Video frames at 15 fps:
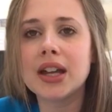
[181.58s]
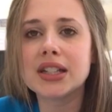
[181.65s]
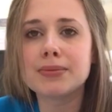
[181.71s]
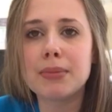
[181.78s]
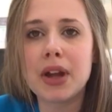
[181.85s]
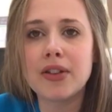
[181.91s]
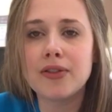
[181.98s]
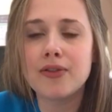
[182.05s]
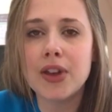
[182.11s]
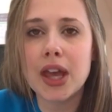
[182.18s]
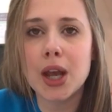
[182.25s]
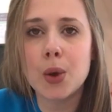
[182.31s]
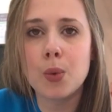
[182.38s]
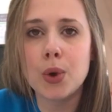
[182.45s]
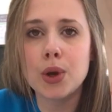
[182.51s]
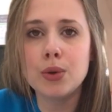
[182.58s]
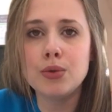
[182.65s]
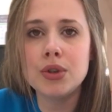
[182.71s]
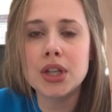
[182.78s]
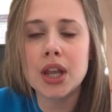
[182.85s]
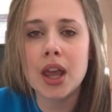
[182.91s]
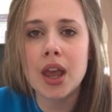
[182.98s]
that is my fake
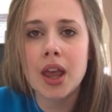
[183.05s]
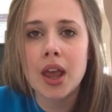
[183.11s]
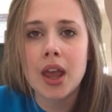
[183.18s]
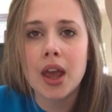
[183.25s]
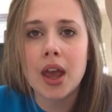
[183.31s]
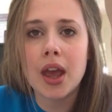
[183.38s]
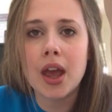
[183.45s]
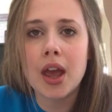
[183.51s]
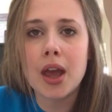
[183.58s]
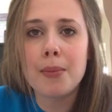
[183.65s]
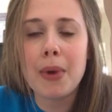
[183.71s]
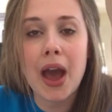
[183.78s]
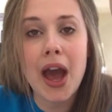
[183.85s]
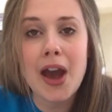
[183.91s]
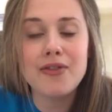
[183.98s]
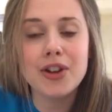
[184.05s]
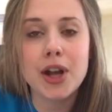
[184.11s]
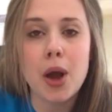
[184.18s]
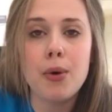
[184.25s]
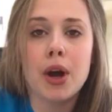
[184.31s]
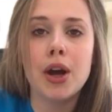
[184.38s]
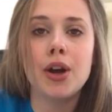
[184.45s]
wound. Have a
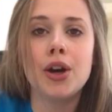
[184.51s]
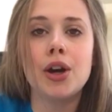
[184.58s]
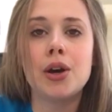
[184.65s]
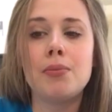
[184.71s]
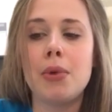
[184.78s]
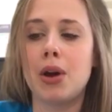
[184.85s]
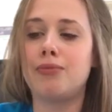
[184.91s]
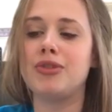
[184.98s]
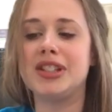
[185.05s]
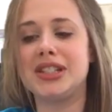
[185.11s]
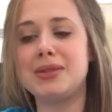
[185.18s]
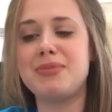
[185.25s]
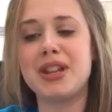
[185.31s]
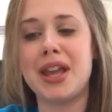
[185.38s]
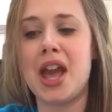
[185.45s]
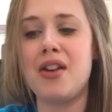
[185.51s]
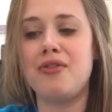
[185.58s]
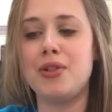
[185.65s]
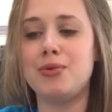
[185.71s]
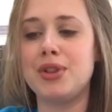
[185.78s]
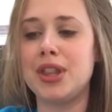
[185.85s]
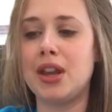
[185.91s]
go at home. Obviously be
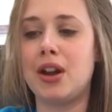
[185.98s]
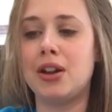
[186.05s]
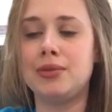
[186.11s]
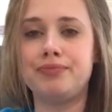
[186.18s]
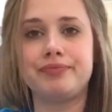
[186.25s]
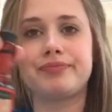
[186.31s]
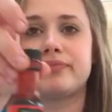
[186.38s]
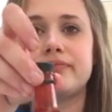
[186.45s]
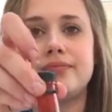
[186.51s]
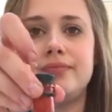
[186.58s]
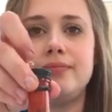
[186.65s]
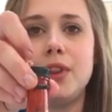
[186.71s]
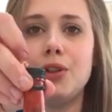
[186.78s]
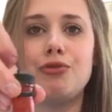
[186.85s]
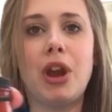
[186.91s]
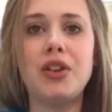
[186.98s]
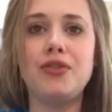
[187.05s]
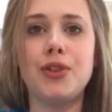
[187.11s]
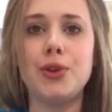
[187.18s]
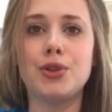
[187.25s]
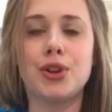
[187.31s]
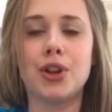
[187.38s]
careful with your
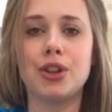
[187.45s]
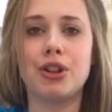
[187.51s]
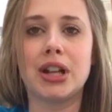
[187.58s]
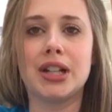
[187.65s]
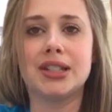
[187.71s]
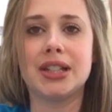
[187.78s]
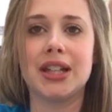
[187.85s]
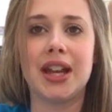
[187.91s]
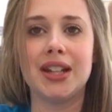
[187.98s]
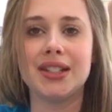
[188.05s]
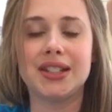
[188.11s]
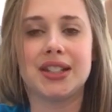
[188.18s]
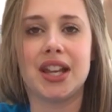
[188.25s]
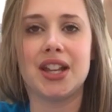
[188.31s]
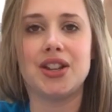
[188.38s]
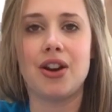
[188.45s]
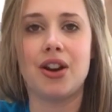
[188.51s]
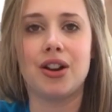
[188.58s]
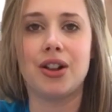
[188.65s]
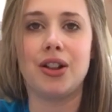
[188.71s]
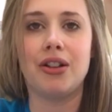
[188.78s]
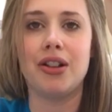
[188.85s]
red food colouring because it can stain
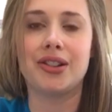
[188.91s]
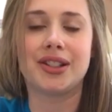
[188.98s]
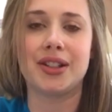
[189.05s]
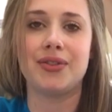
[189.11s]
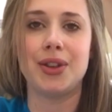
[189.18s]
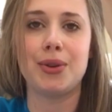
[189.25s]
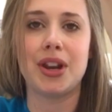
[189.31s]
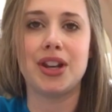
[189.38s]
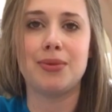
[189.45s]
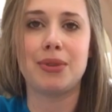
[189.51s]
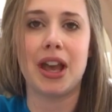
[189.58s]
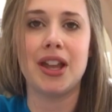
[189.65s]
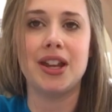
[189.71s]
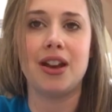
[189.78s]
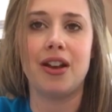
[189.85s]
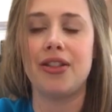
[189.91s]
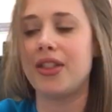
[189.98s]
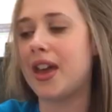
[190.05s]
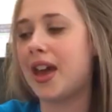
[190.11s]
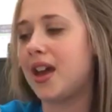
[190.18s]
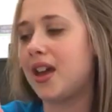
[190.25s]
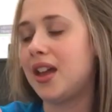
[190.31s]
your clothes if you end up getting it
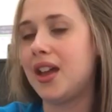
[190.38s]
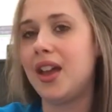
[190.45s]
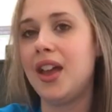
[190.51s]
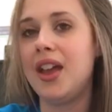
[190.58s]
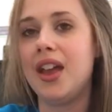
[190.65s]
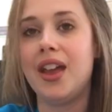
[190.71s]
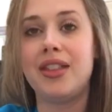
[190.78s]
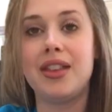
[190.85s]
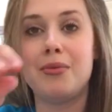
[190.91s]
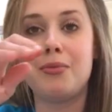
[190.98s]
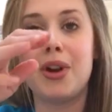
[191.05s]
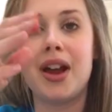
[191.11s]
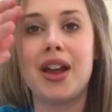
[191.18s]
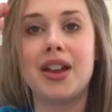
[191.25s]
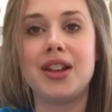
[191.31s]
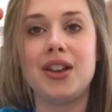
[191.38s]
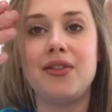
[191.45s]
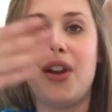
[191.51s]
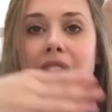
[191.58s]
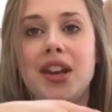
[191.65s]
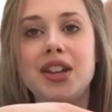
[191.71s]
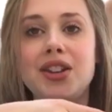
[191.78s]
on there. Then when
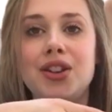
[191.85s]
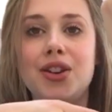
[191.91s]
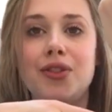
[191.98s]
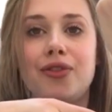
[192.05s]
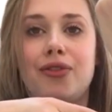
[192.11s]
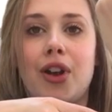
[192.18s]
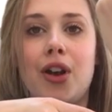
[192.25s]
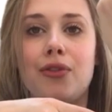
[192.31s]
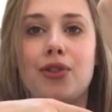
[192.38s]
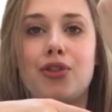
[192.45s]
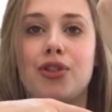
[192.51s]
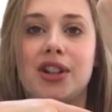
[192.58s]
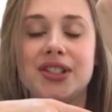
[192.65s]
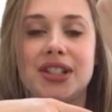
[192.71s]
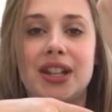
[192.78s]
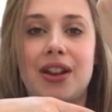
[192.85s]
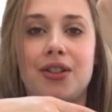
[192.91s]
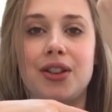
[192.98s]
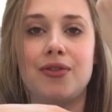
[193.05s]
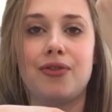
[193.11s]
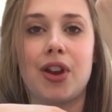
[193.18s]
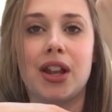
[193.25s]
you've had enough of grossing
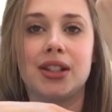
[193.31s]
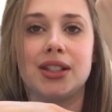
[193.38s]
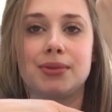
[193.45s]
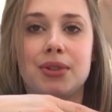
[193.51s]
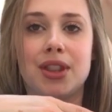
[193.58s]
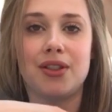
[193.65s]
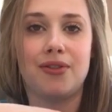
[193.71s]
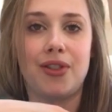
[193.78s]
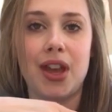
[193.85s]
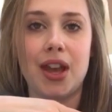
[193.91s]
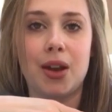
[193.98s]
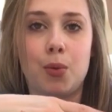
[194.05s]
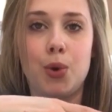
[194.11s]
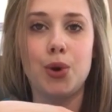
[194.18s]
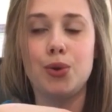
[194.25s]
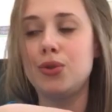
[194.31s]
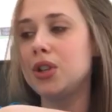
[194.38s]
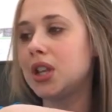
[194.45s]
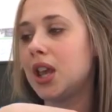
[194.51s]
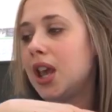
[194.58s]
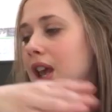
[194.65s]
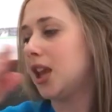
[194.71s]
out your friends with your fake
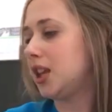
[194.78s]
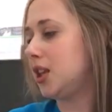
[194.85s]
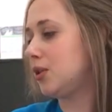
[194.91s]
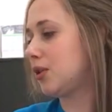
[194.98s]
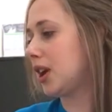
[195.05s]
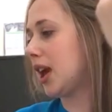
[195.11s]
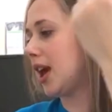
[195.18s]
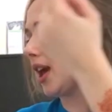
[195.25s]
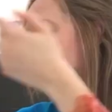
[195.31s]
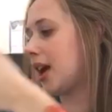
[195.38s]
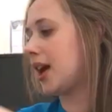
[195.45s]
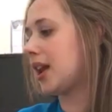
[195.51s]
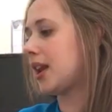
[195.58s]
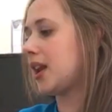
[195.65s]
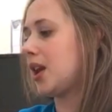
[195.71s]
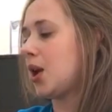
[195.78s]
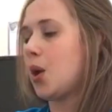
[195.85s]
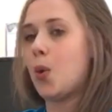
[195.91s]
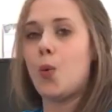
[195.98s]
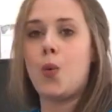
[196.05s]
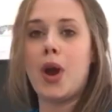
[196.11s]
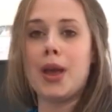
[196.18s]
wound, you can
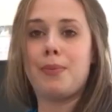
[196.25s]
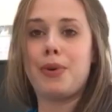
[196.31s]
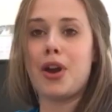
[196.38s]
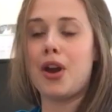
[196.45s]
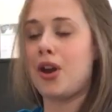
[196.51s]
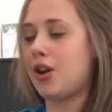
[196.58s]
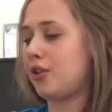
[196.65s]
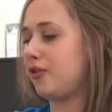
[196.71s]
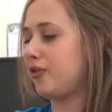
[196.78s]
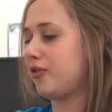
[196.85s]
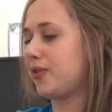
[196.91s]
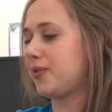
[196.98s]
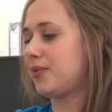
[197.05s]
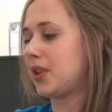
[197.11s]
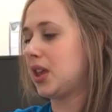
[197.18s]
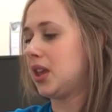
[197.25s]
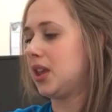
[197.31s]
wipe it off